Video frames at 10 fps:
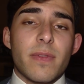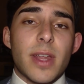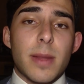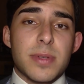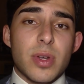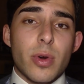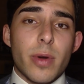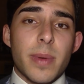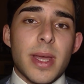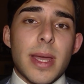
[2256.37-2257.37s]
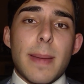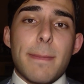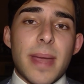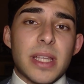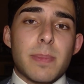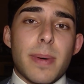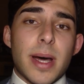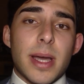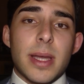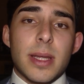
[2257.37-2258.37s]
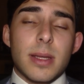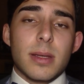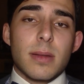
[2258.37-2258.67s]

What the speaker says: Phillips curve made by